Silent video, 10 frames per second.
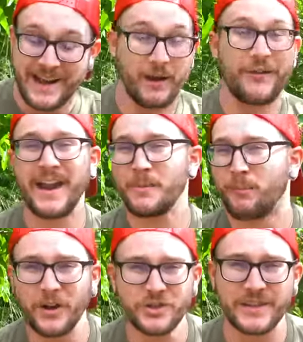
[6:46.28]
Now, I've had a
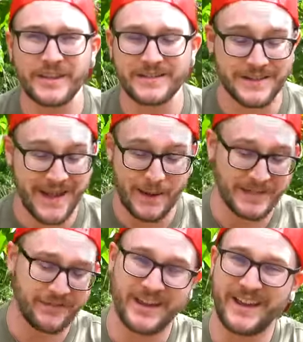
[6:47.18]
bunch of these in
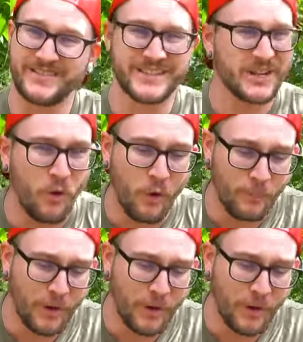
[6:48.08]
captivity. I've seen a whole